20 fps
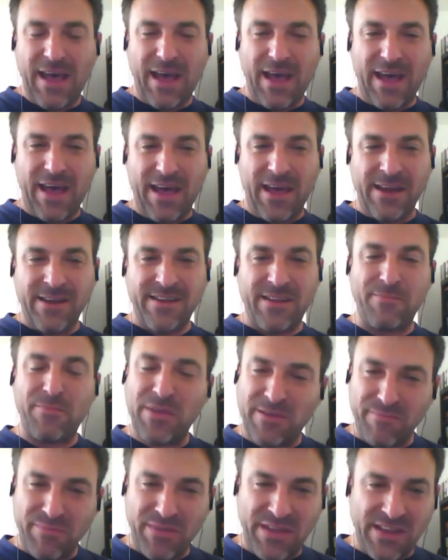And the
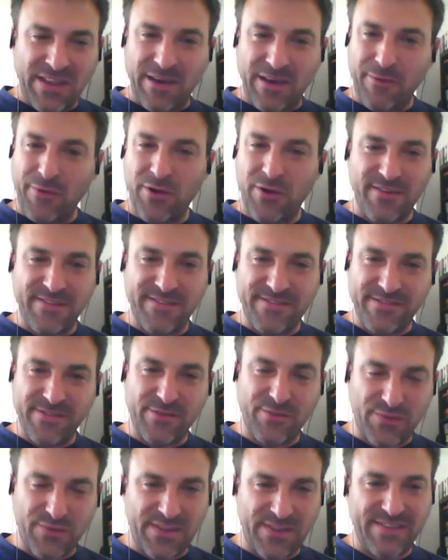big media were also
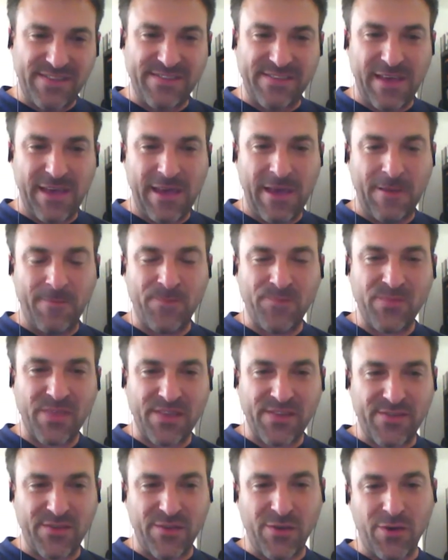doing the same.
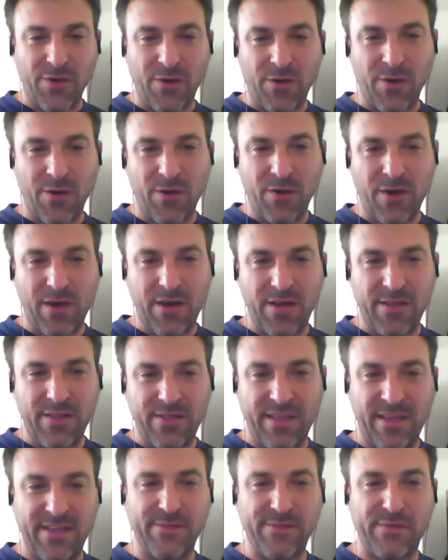So
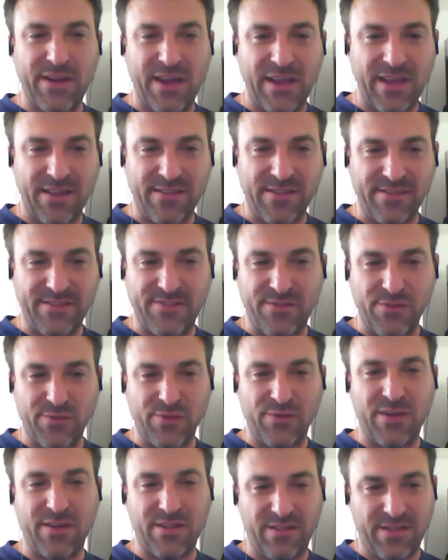that's when I
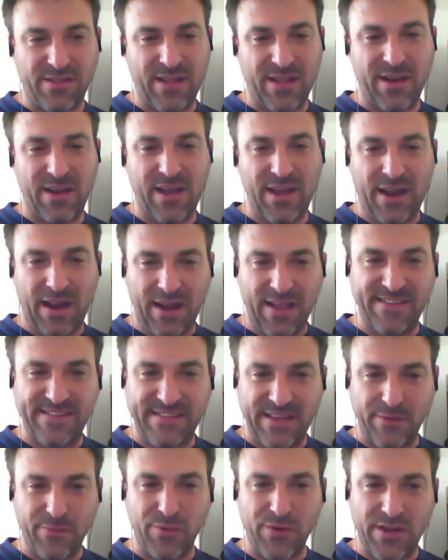understood that unless
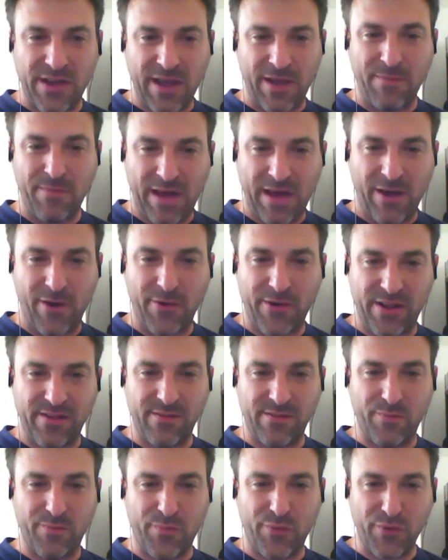I would come out
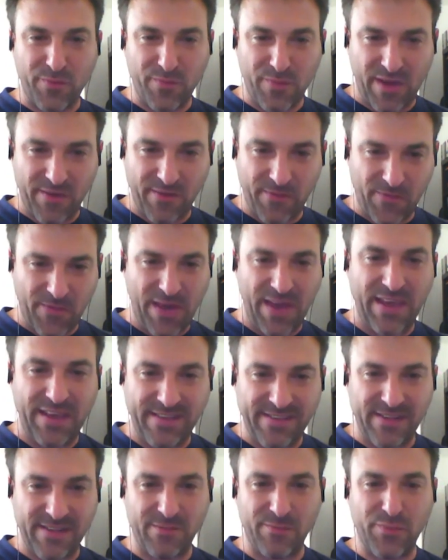and put my
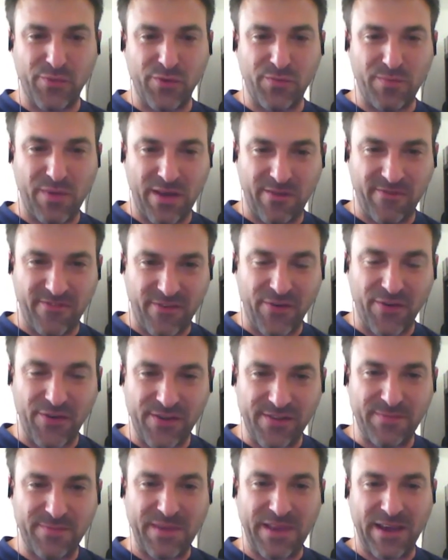face and put my
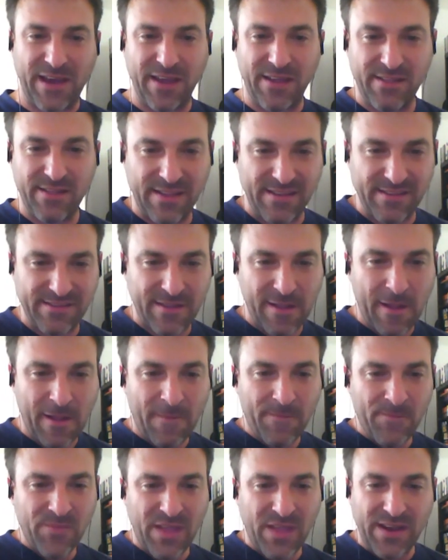voice behind this,
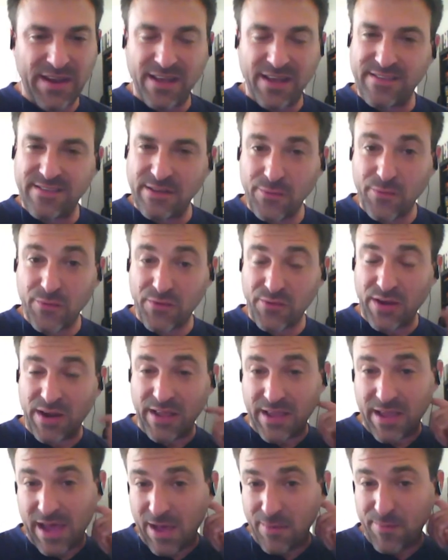nothing would
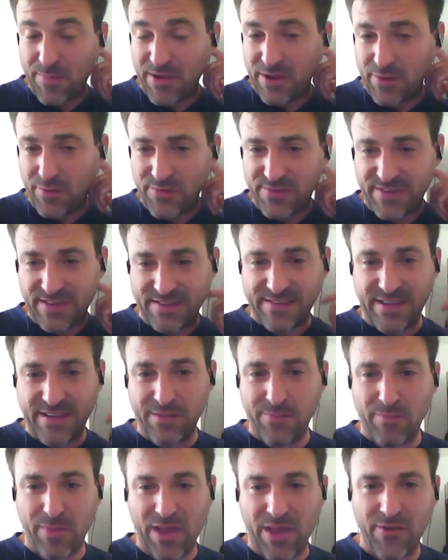really happen. It would just
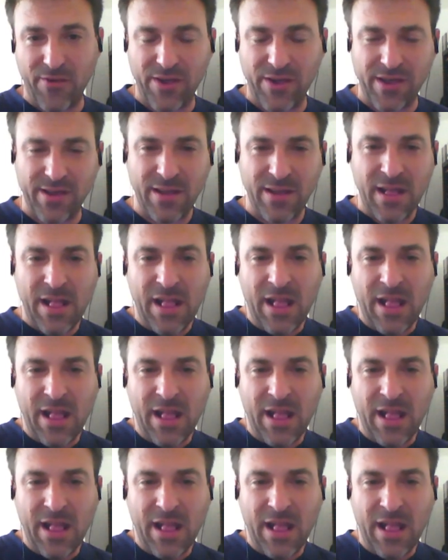get buried.